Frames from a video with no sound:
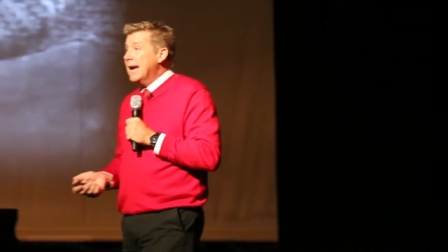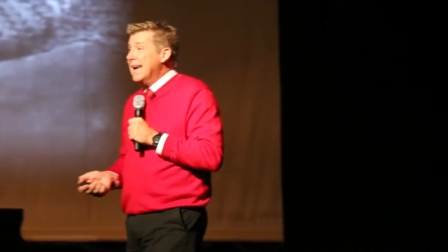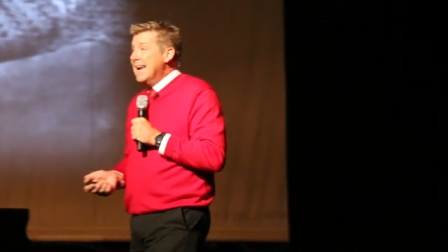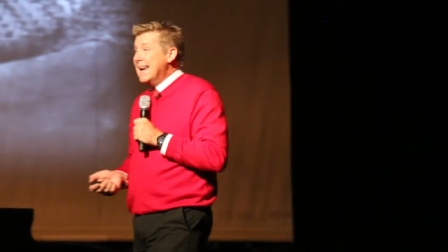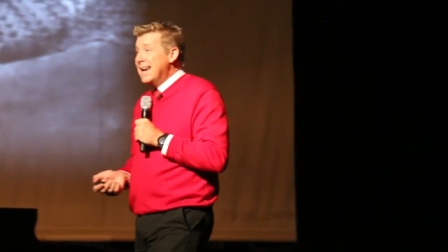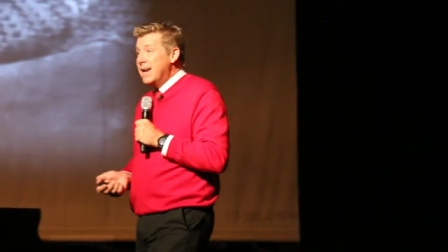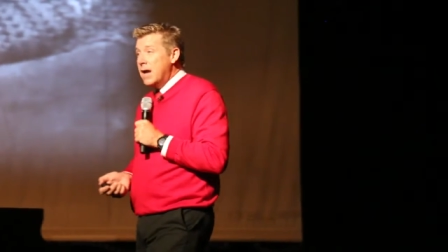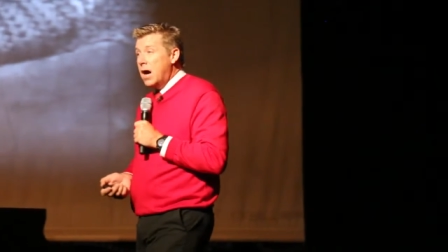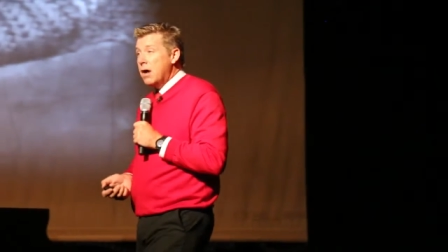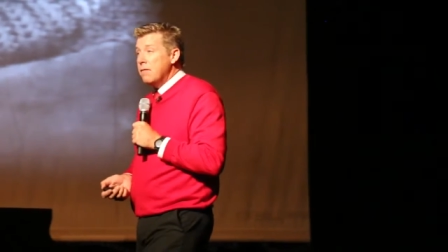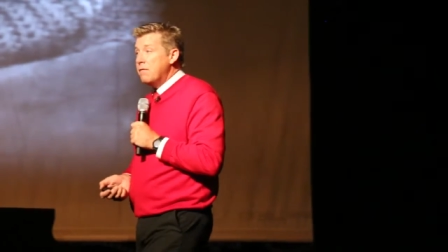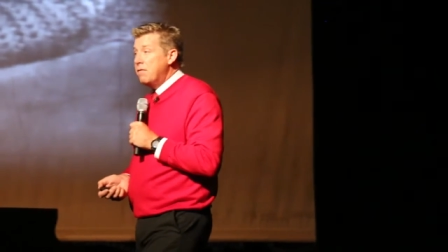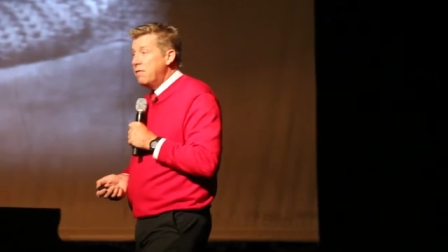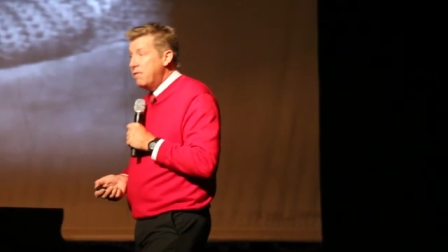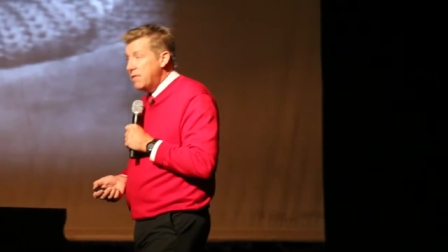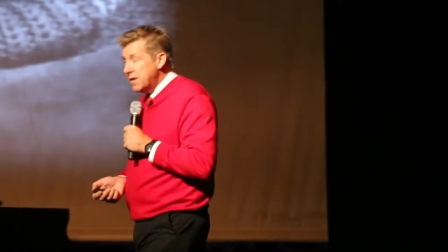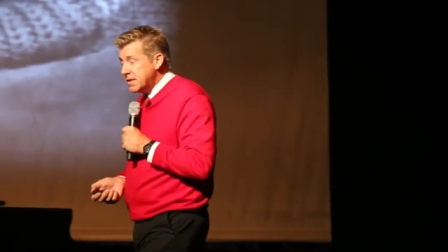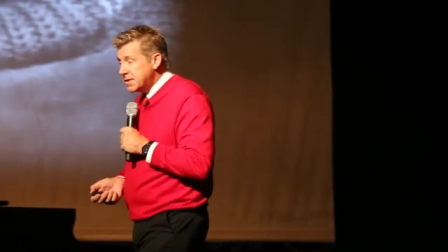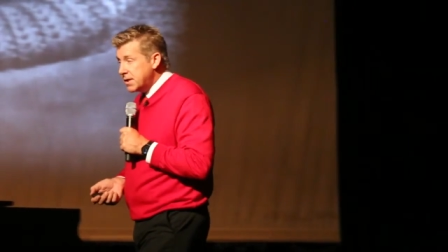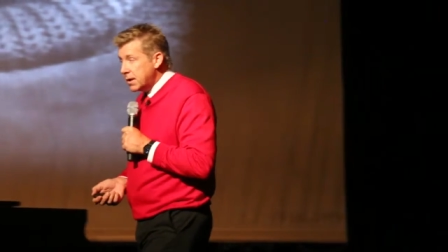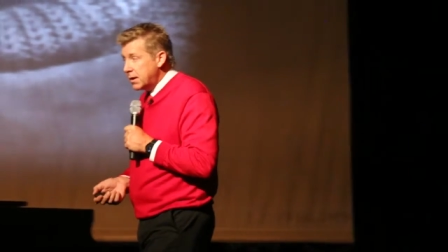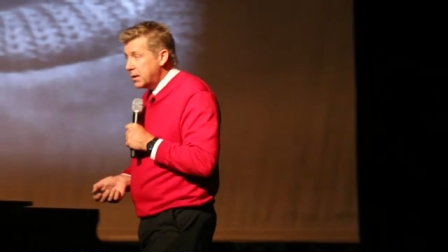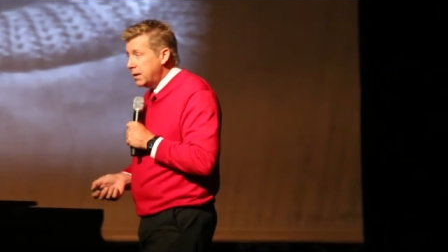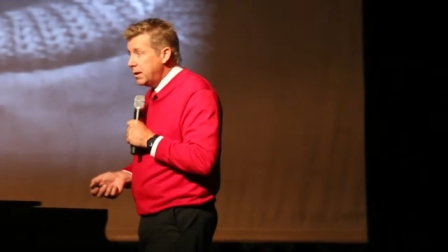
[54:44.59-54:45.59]
cannot
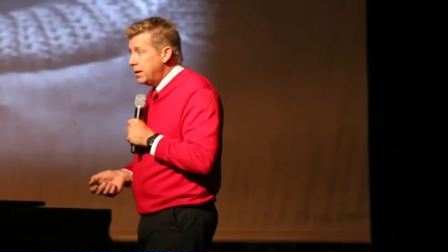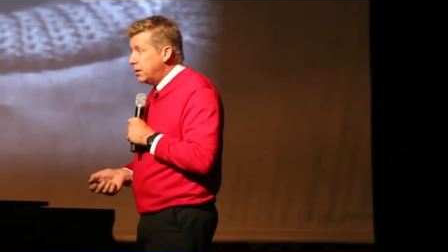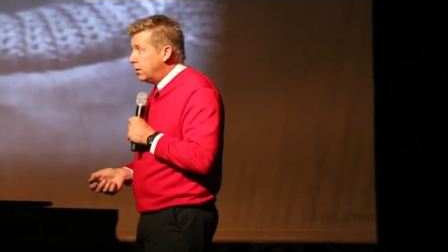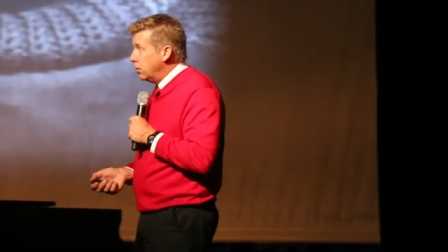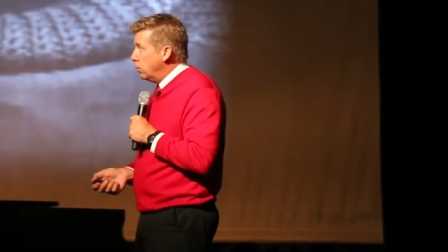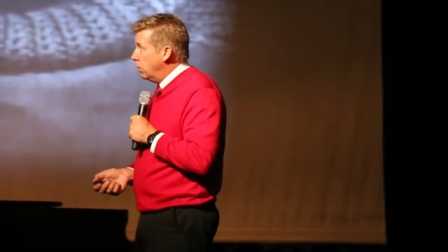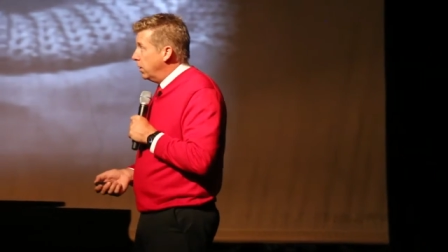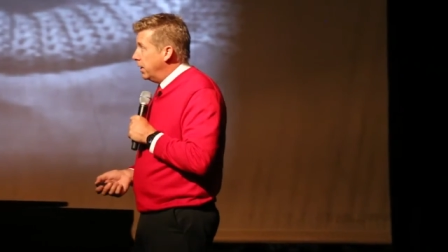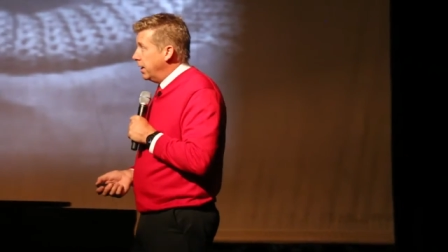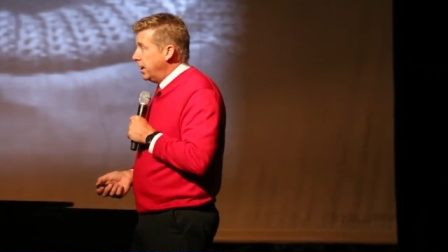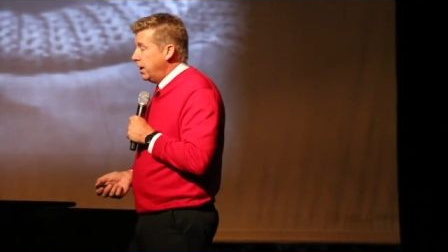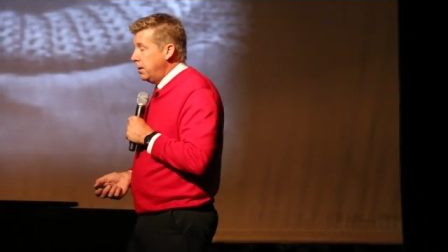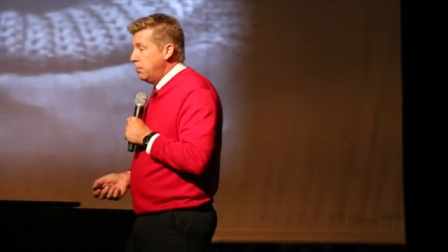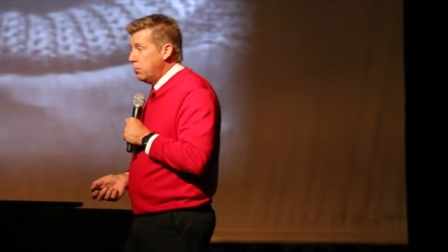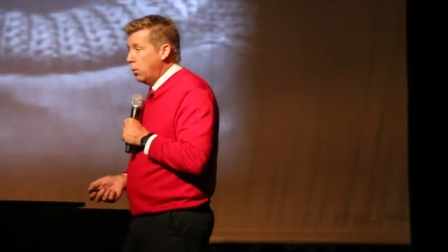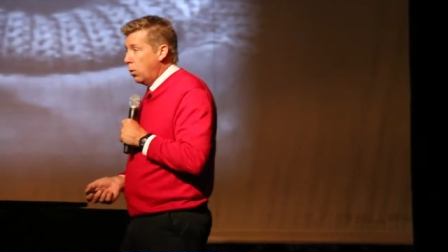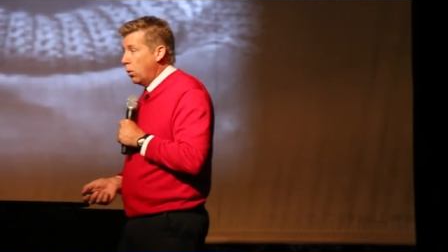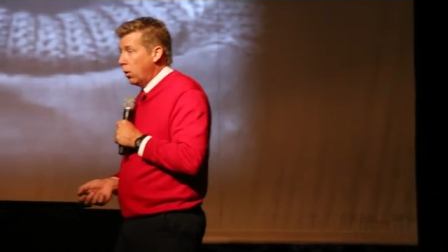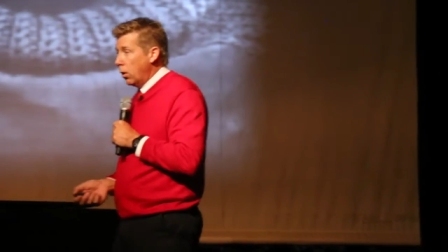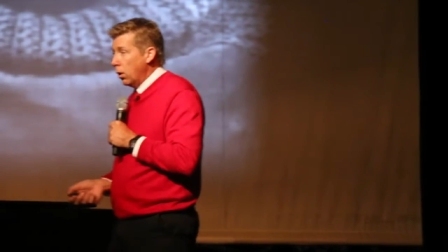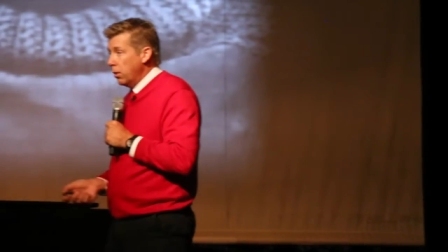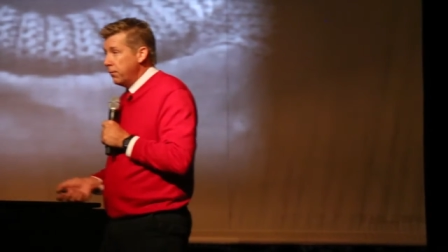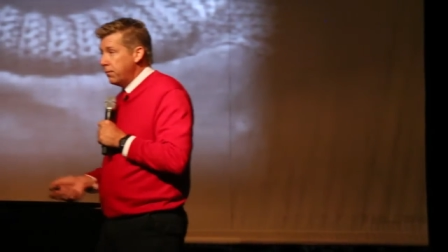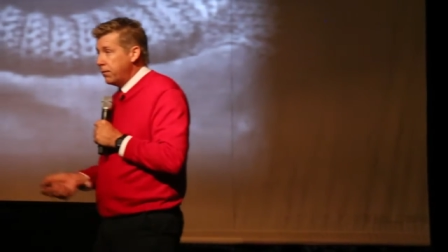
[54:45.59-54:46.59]
physically do it
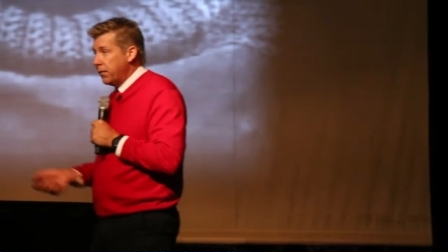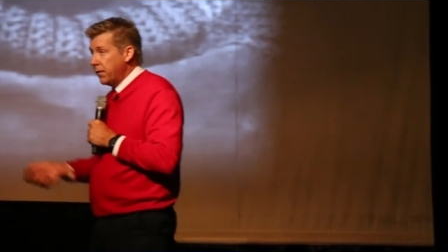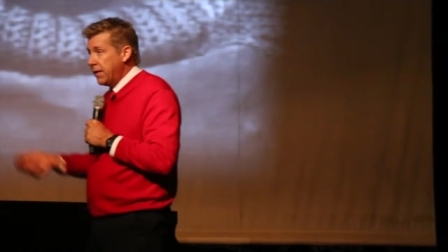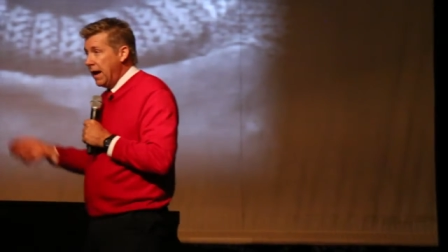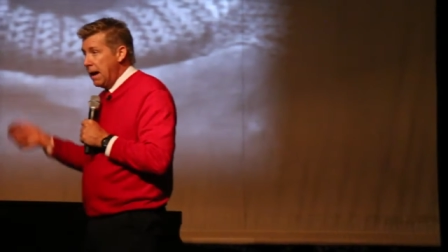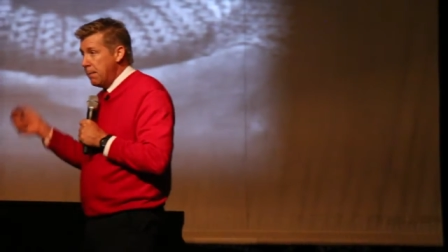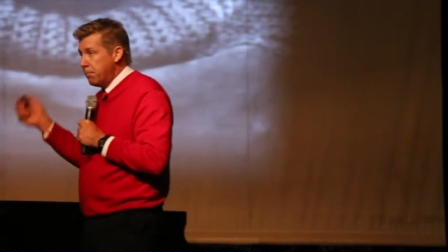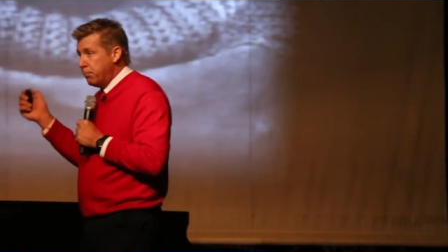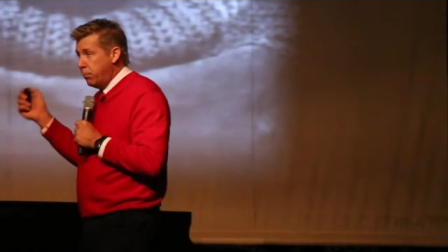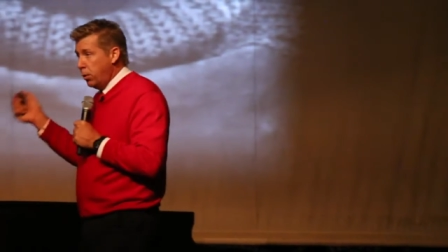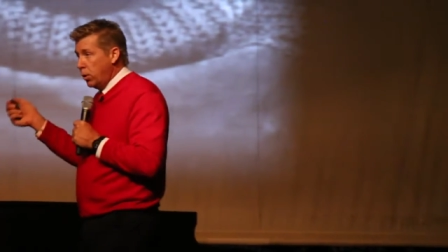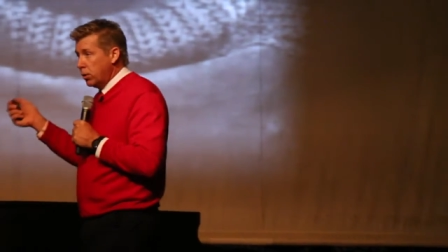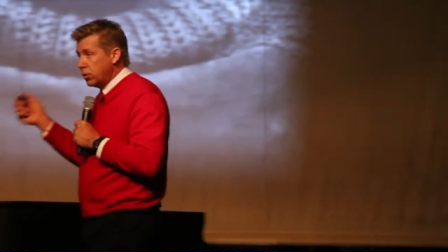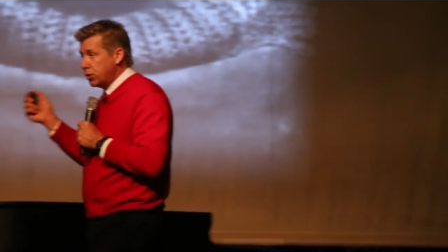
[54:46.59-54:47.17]
anymore. For so that book